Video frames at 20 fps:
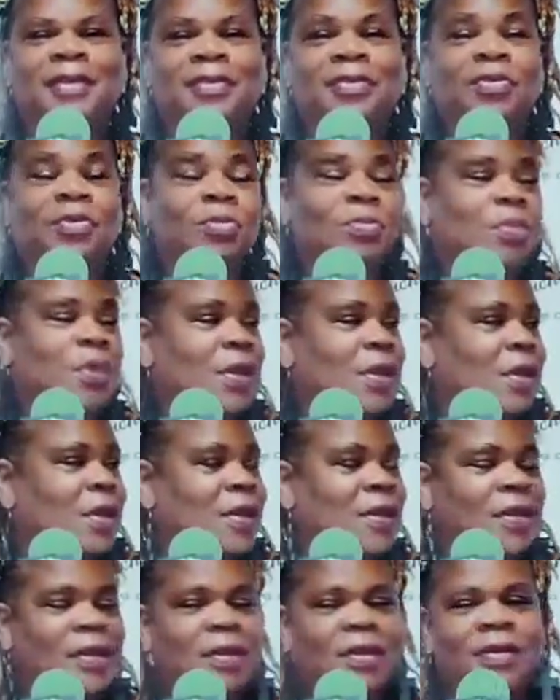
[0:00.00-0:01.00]
to be
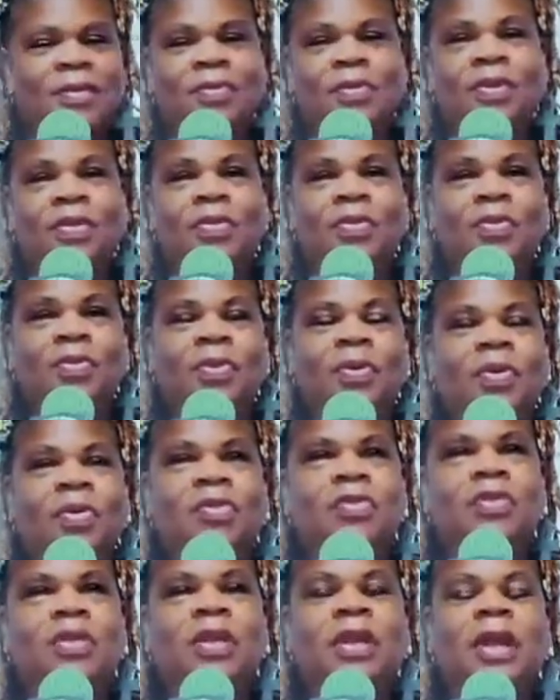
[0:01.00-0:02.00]
here with you all
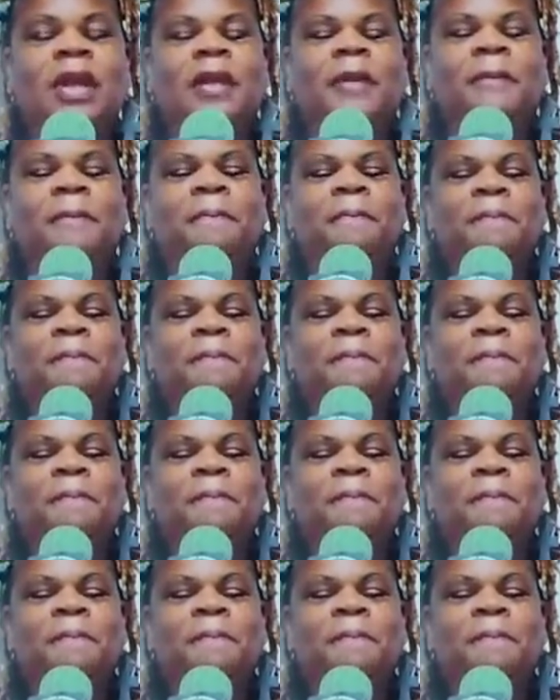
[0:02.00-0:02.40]
today.